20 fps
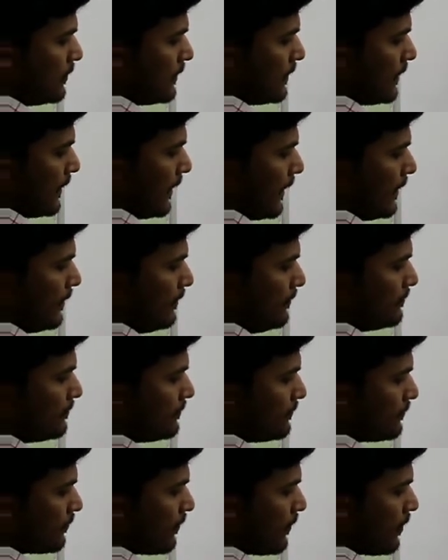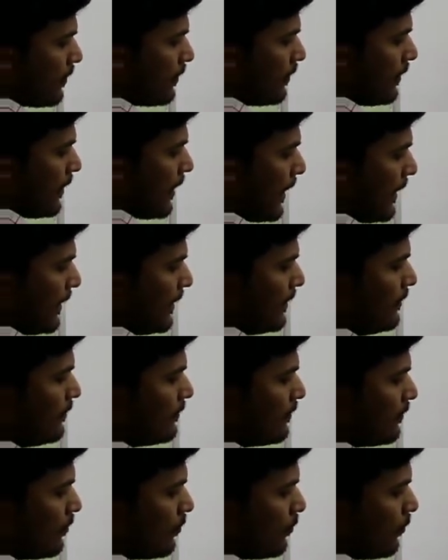10,
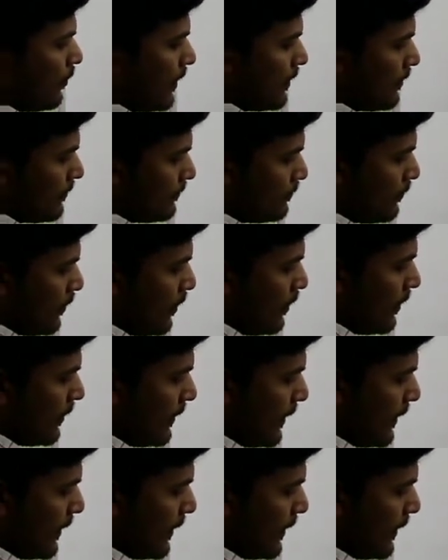9, 1.